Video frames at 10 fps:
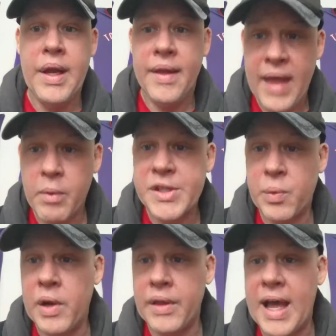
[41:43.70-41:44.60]
and that was the
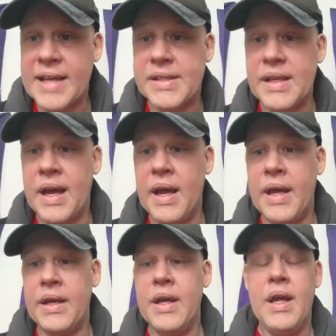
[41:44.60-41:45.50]
one last
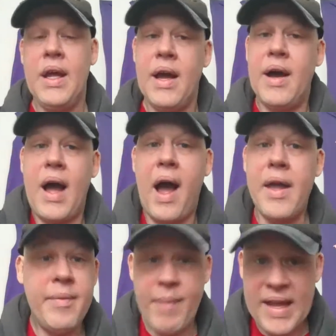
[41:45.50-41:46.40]
night.
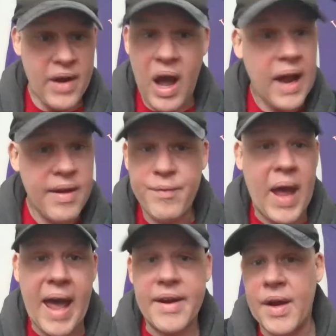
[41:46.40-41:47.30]
He may not have
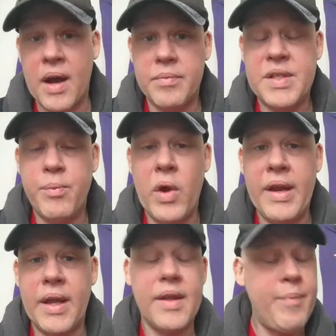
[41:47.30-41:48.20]
added up to
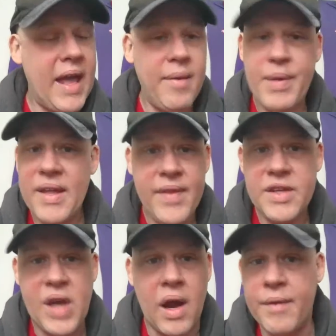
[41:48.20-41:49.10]
winning. It may have been
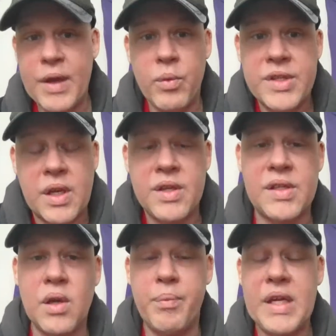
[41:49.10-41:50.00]
that Donovan was going to
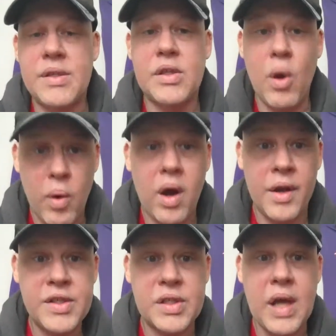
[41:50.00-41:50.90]
still be so
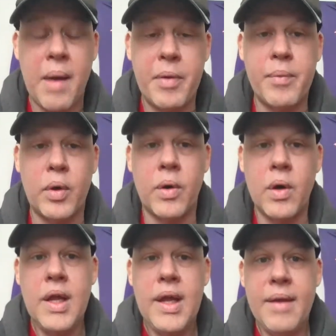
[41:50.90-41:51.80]
unstoppable
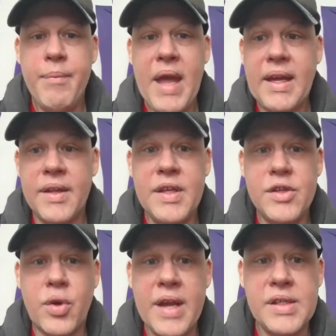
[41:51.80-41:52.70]
and making
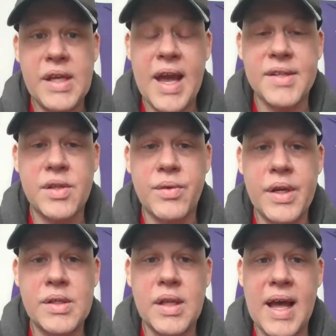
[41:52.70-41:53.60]
these crazy-ass
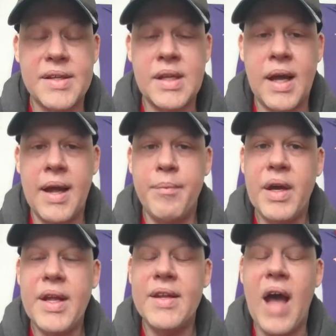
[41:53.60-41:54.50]
threes last night.
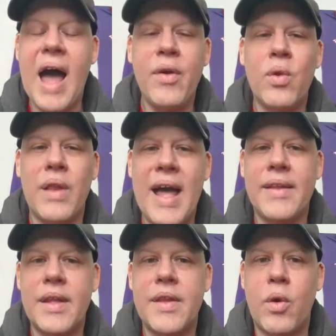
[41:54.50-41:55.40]
But I don't
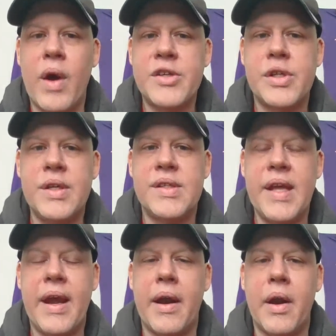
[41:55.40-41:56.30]
like that the question is
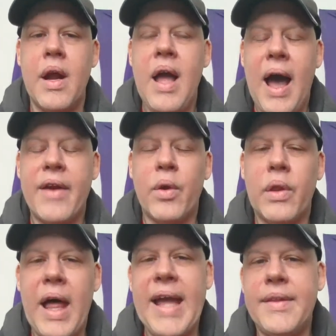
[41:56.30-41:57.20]
there. I don't
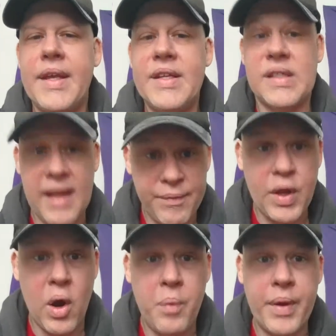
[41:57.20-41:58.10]
like that it's left
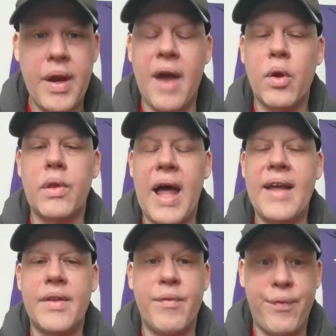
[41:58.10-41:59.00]
open. I don't
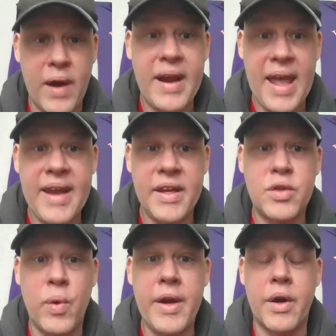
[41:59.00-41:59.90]
like that Fred hating
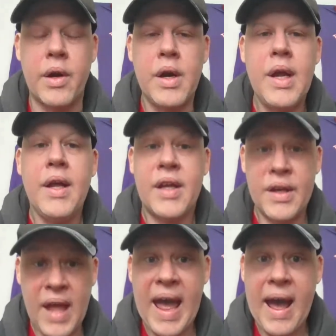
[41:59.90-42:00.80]
Twitter
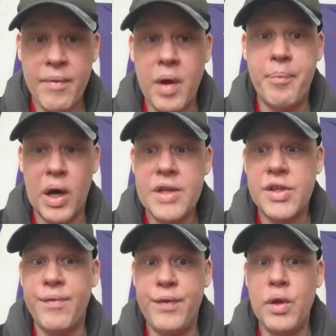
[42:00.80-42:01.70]
can have a
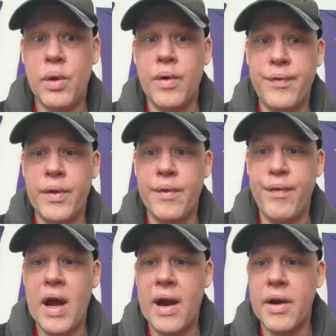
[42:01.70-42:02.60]
bunch of fuel for their
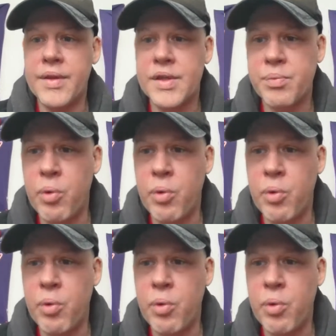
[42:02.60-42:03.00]
fire at this